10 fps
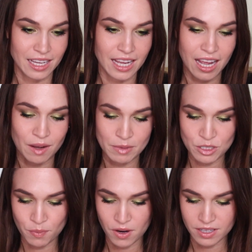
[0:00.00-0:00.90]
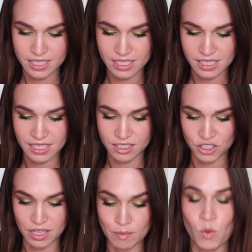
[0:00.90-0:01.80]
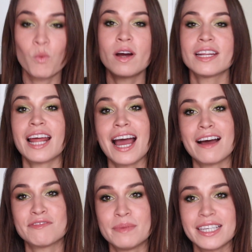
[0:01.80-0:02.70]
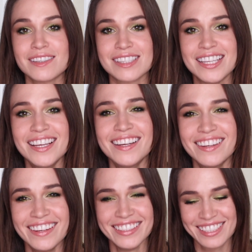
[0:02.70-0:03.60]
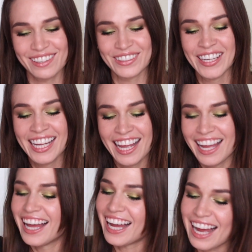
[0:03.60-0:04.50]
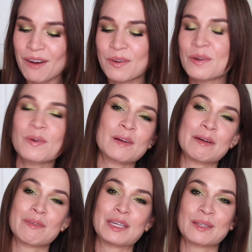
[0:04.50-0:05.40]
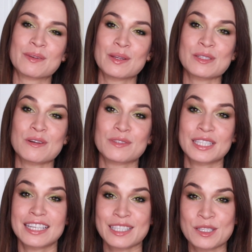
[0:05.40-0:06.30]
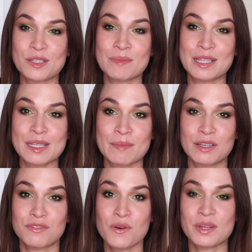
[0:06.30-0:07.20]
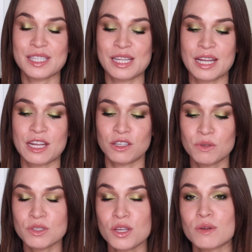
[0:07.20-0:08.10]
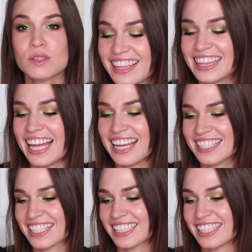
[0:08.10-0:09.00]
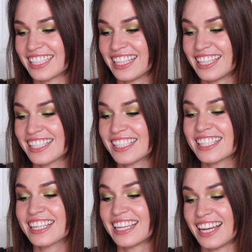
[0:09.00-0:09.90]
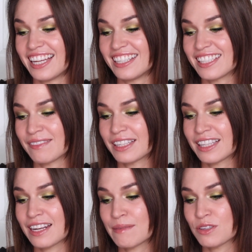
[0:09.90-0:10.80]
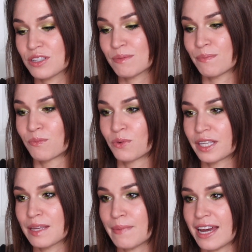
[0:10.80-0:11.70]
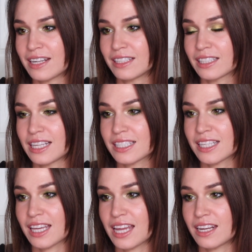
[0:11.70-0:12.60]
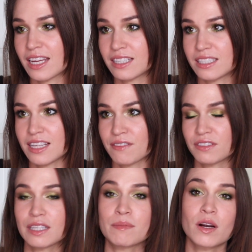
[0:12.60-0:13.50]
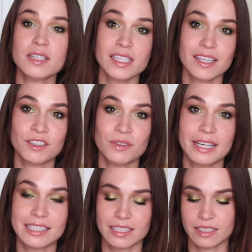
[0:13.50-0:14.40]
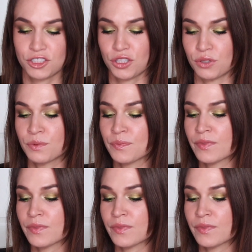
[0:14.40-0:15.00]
how much product is in each of them? 1.5 mils. So I want to work my way through those over the next 2 months. I'm going to focus in and use those. Lastly, this is again something that I'm just really bad at neglecting, and I definitely marked it incorrectly too.